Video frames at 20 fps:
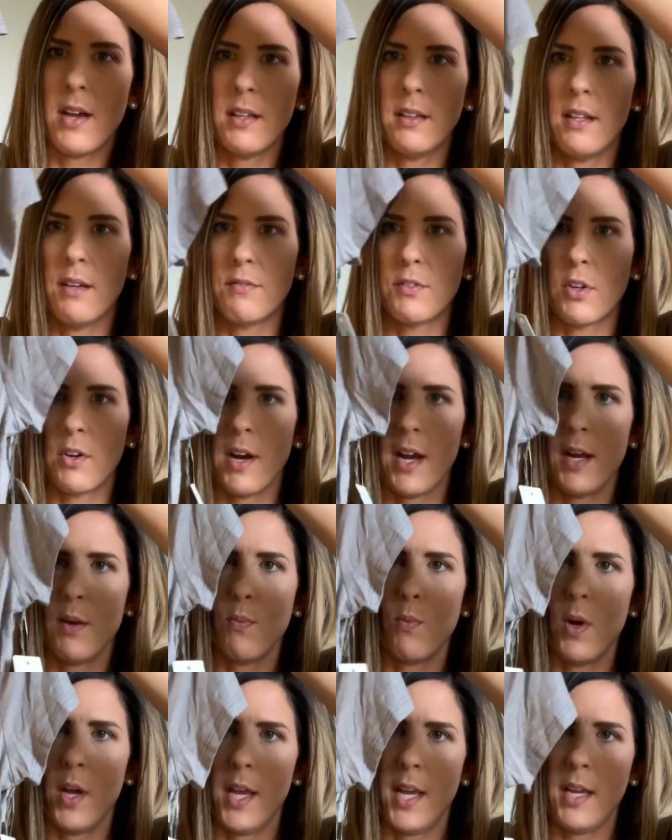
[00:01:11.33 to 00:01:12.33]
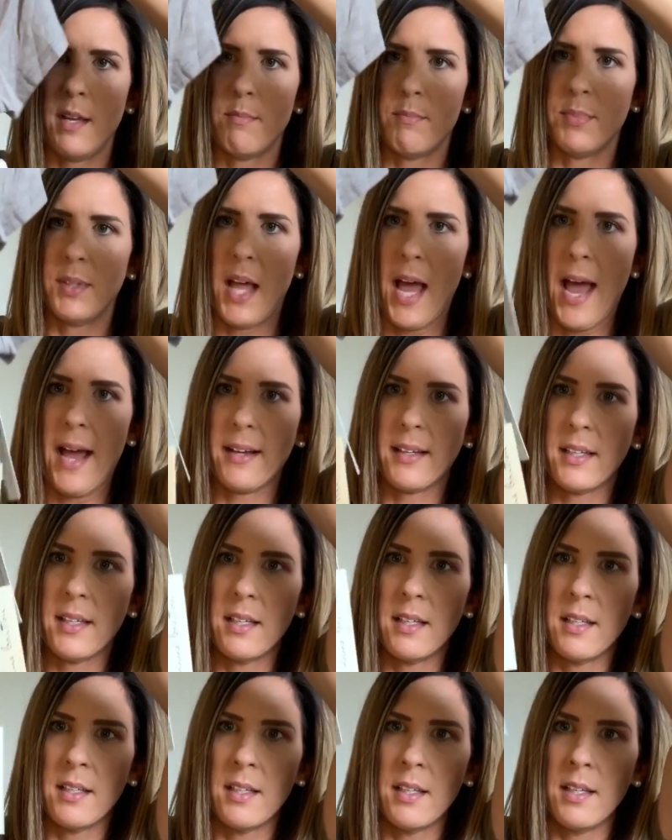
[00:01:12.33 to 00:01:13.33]
I love gray, white, black,
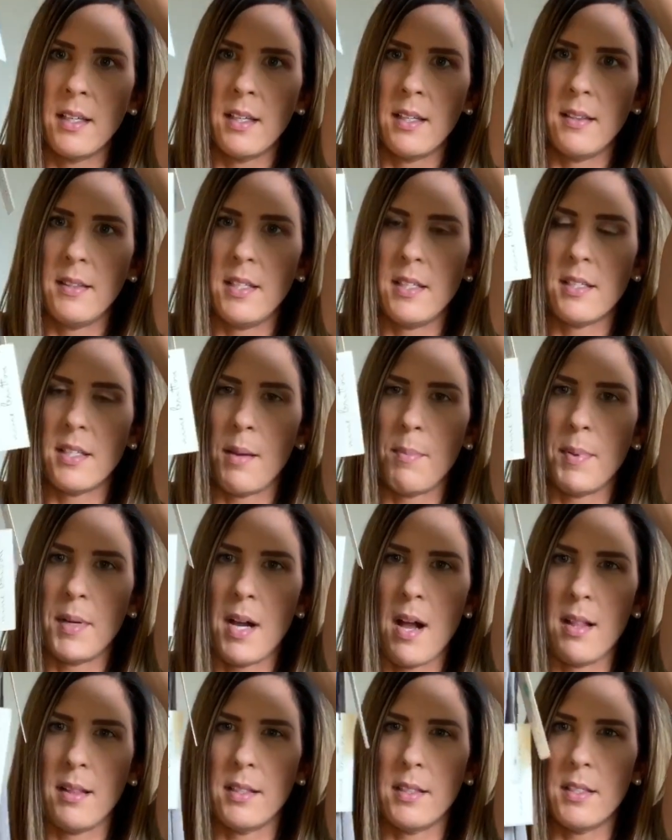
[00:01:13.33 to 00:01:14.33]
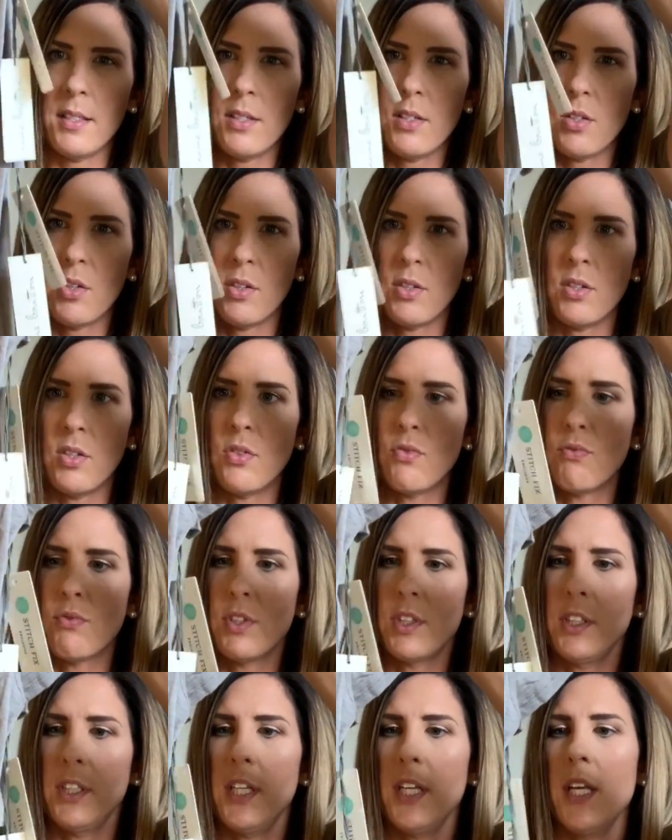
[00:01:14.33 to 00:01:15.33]
these type of colors. So this is
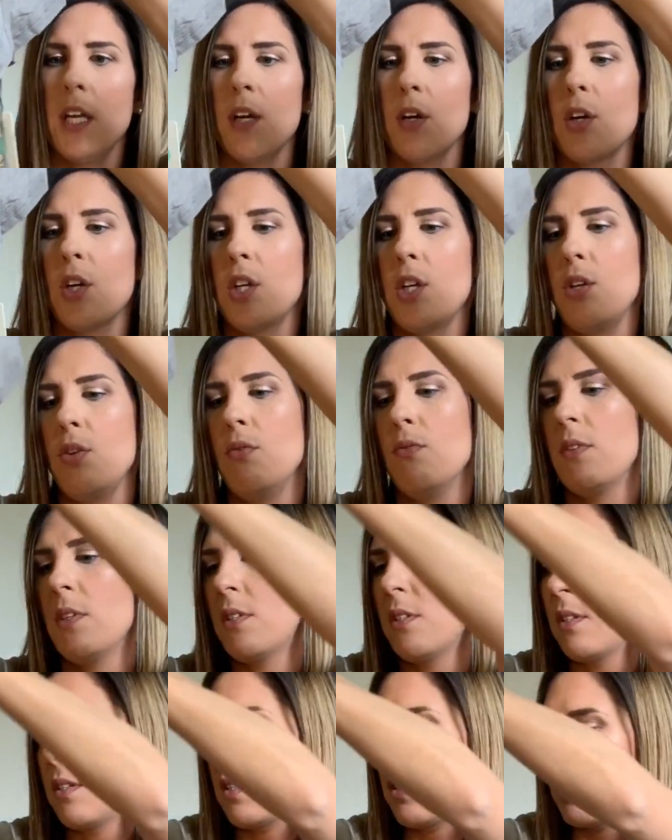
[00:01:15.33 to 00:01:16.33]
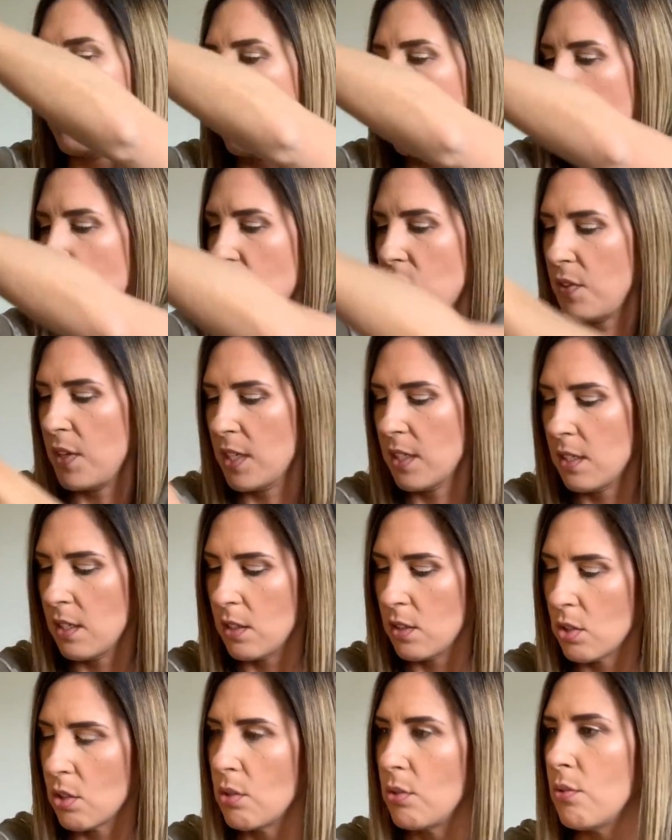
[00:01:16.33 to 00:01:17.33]
really cute. This is a Stitch Fix
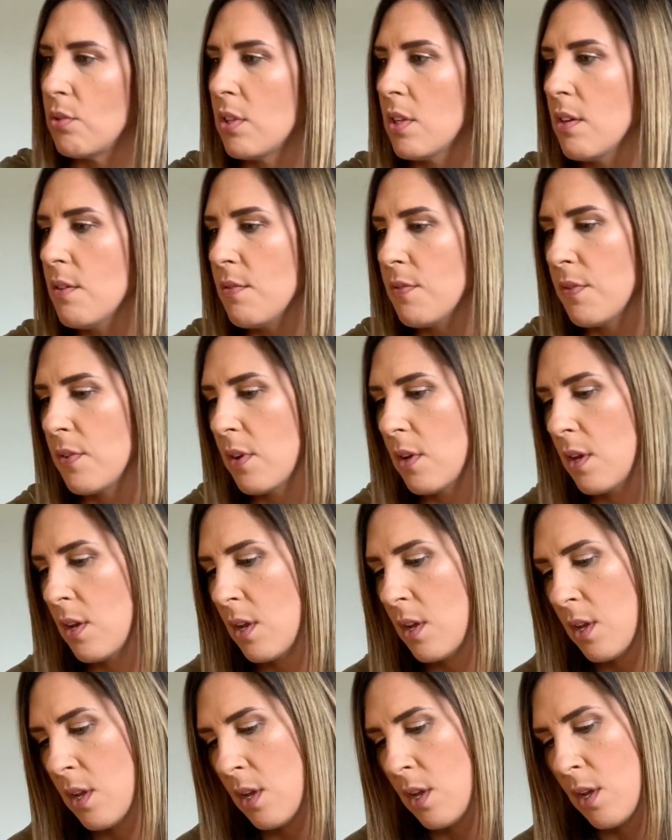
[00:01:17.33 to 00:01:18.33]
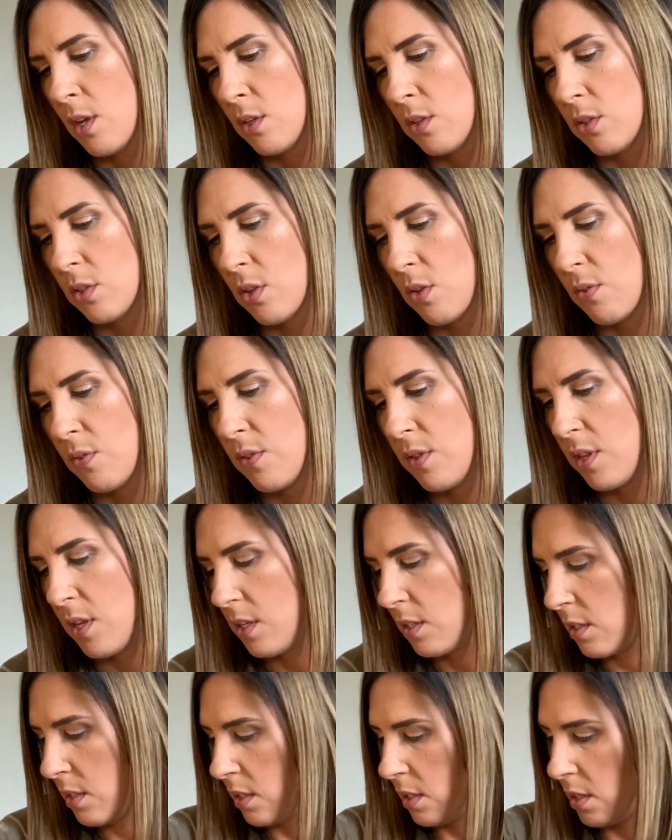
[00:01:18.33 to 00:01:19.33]
exclusive. So
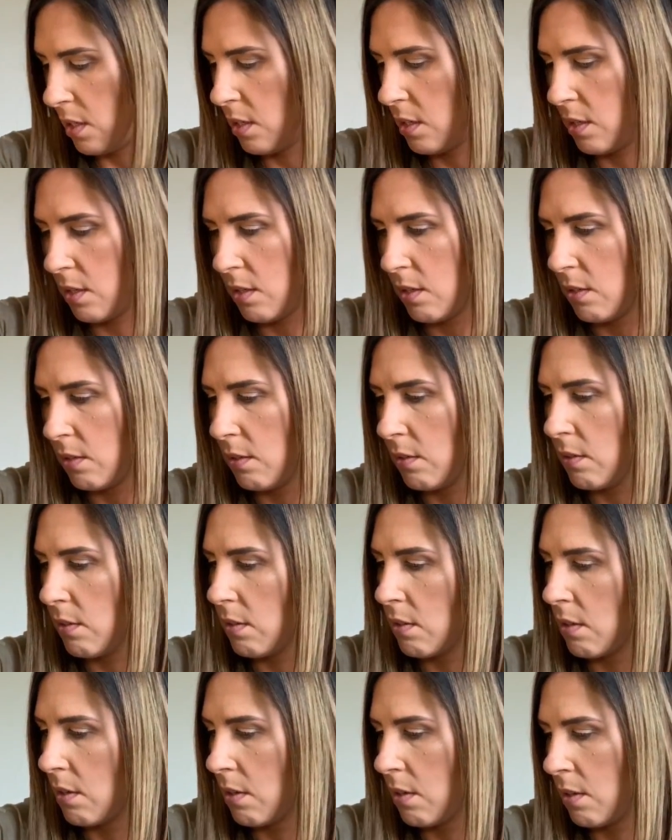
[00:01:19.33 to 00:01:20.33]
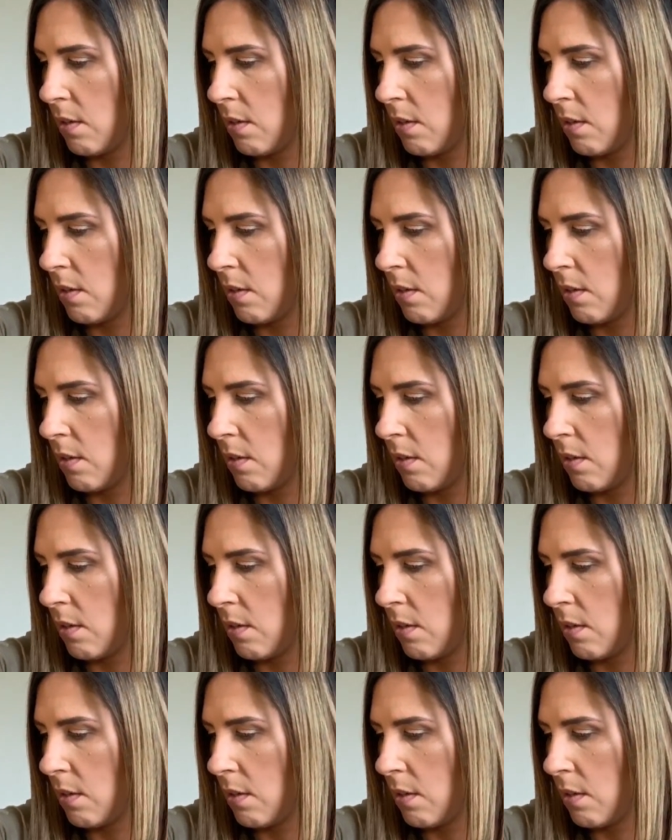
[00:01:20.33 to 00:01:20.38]
this is,